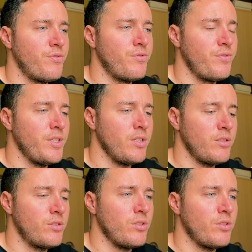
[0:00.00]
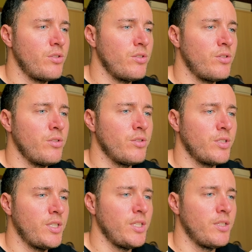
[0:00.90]
filter the
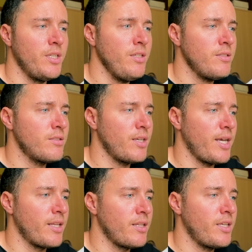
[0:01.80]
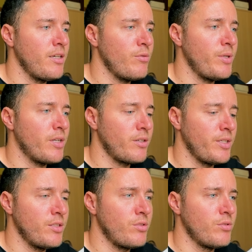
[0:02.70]
key this, and here we are
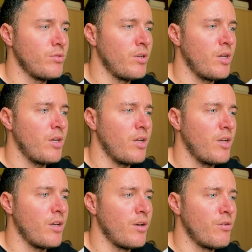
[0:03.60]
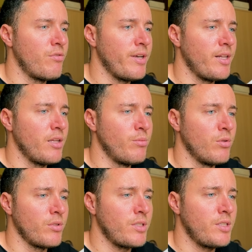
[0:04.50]
going to
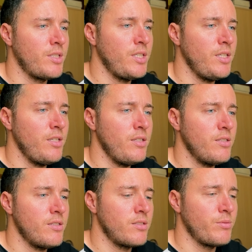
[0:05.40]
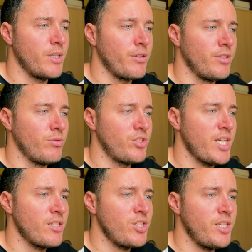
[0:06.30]
available keys. We are going to
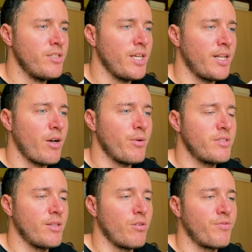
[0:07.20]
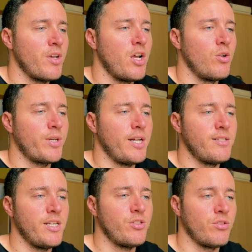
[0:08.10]
change this, and now instead of
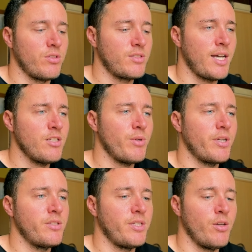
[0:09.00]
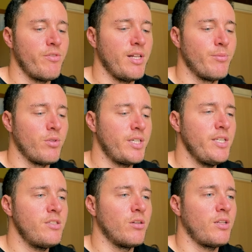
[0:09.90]
localization.size, we're going to say available
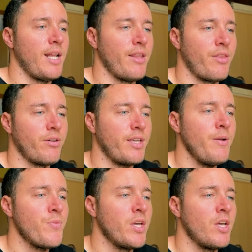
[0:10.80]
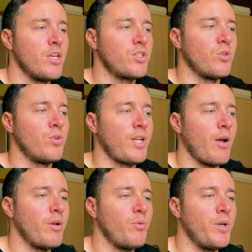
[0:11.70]
keys.length. Okay, so
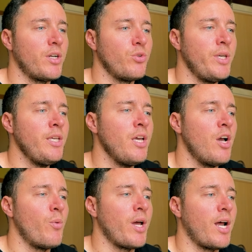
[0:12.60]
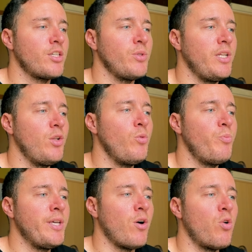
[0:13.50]
now what we are doing, we are actually
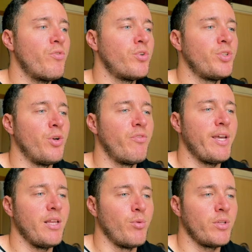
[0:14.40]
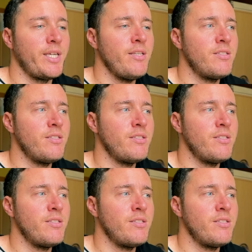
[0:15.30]
looping over the available keys